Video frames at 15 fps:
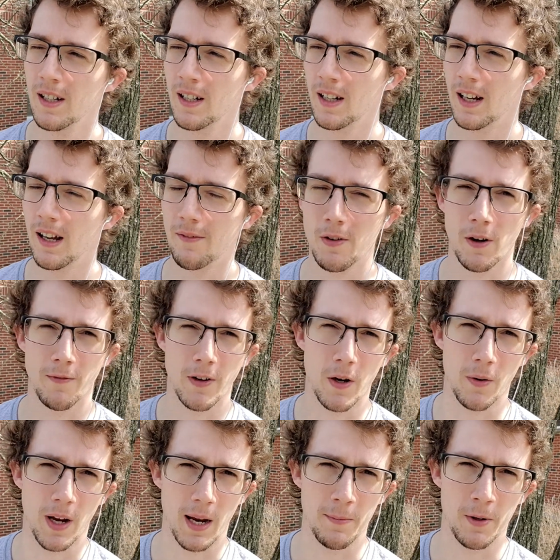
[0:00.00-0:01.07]
if you're a video
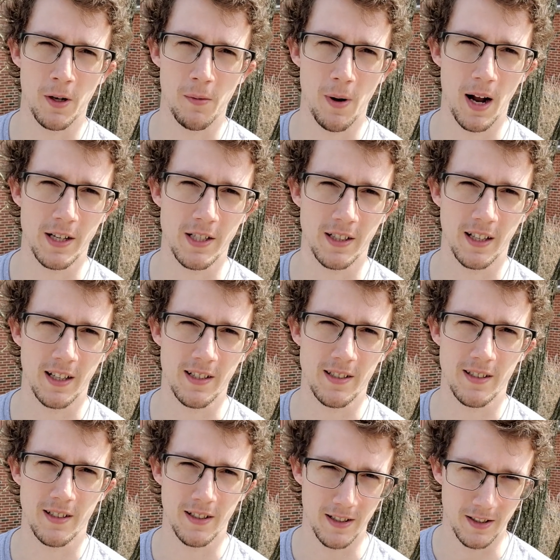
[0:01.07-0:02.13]
gamer and you're watching
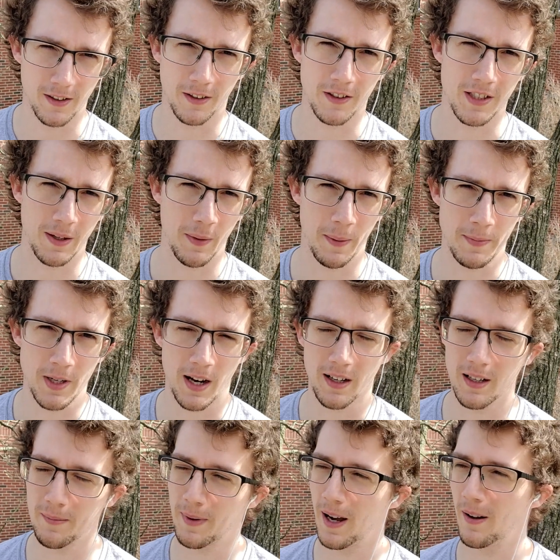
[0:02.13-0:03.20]
this, you'll understand what I'm
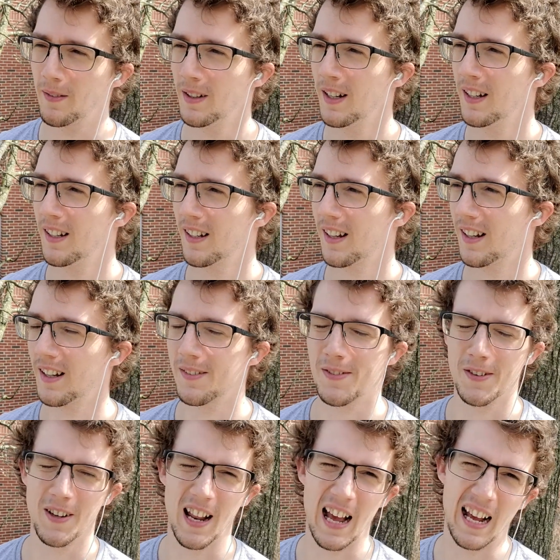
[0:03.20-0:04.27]
talking about. If
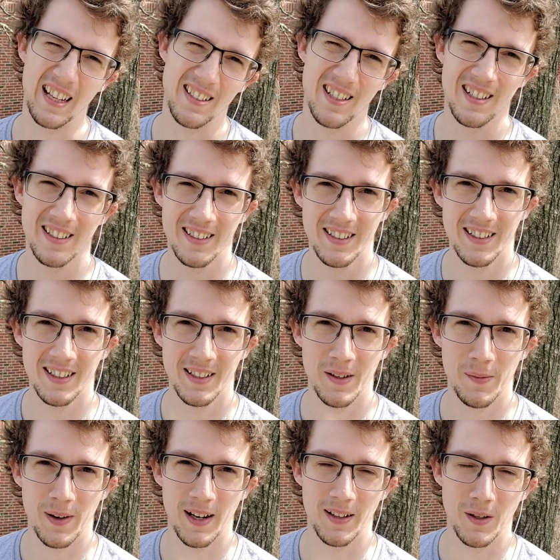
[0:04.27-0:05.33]
you're not,
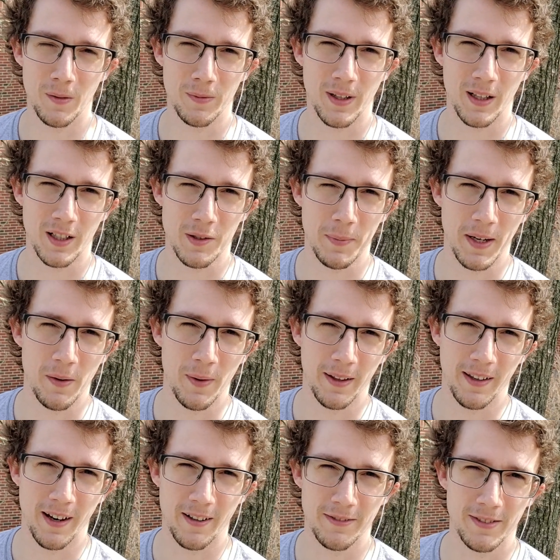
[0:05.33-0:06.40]
well, hopefully I'll explain it well
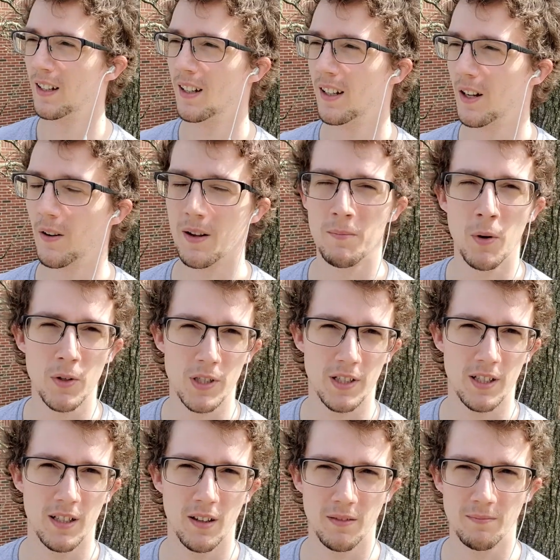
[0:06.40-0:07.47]
enough. In
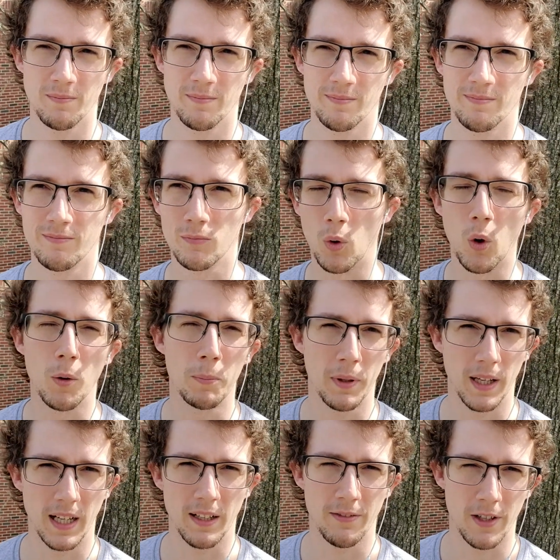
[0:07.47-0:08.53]
most
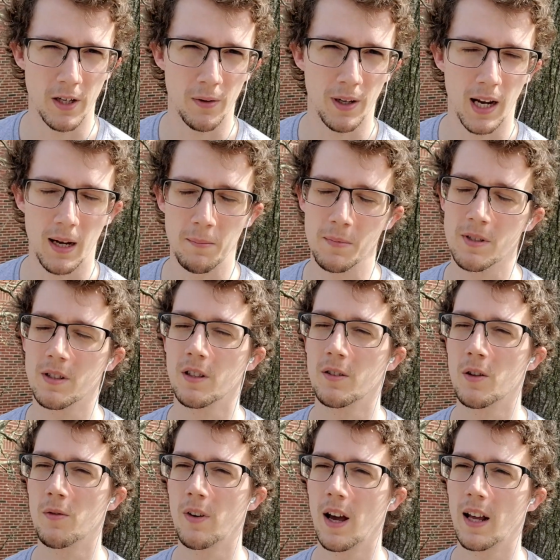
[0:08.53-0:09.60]
role-playing video games,
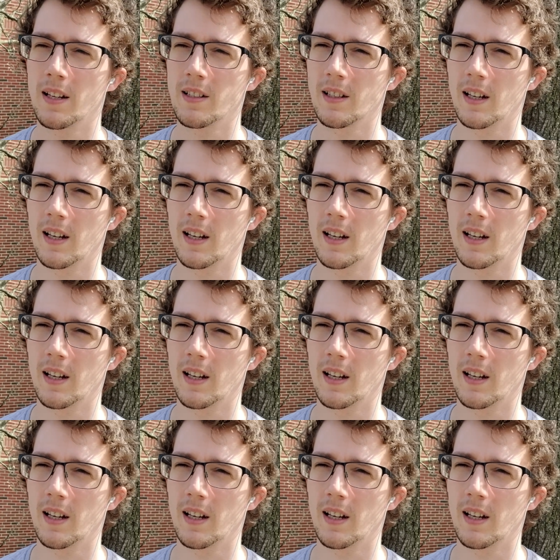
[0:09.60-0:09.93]
you've got